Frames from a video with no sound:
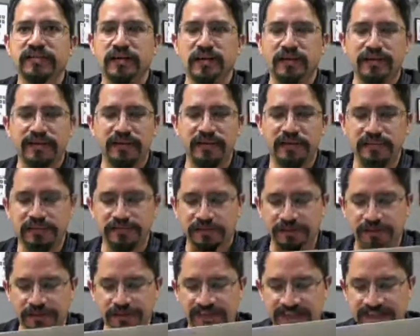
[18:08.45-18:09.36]
Governor
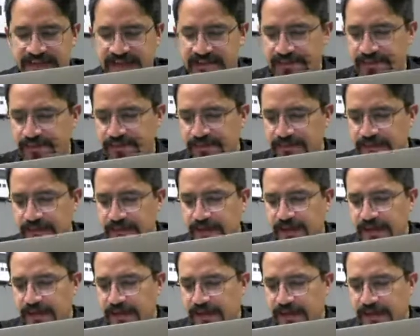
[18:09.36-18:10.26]
Control System,
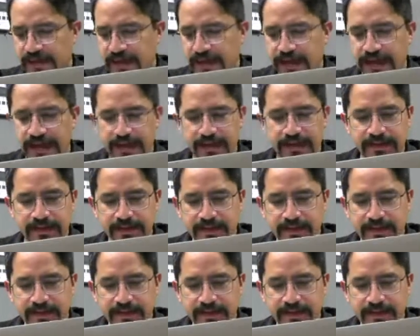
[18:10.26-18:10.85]
and